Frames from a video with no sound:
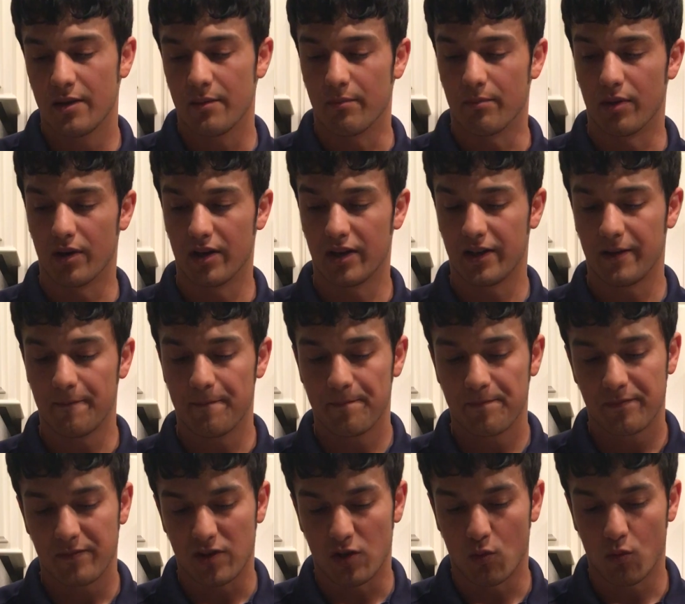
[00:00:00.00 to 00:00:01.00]
but
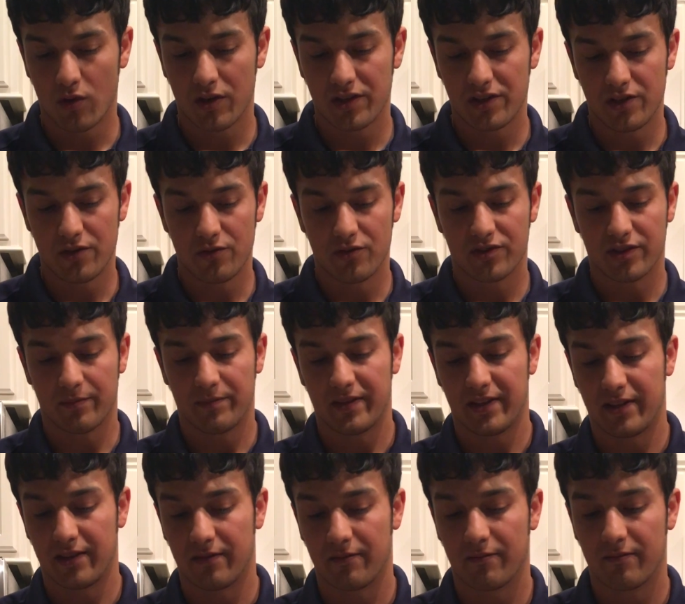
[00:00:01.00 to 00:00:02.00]
you want to use
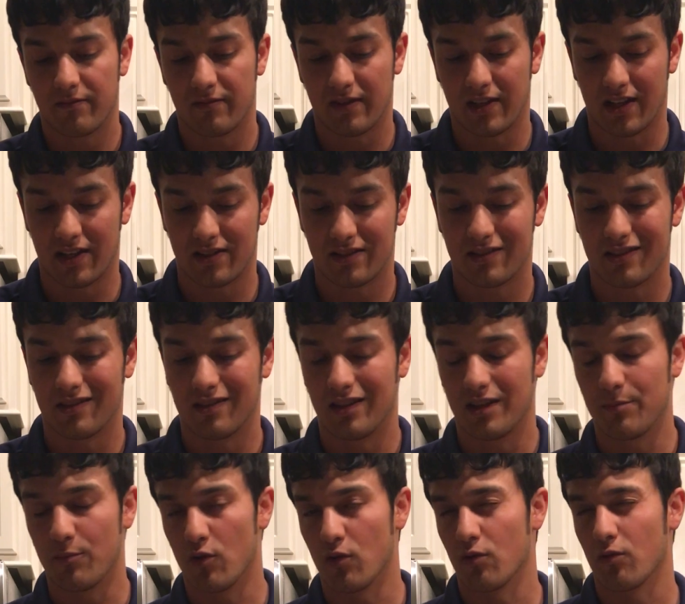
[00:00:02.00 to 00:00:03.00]
something that's a
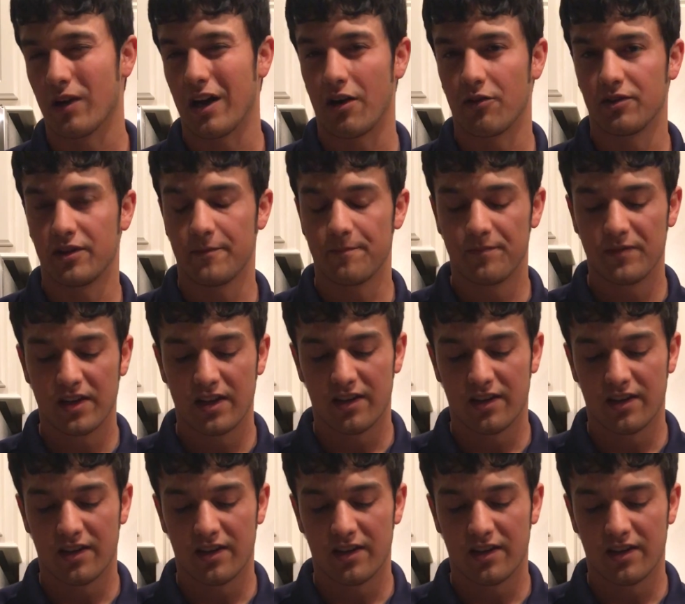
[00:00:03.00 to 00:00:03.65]
little more rounded.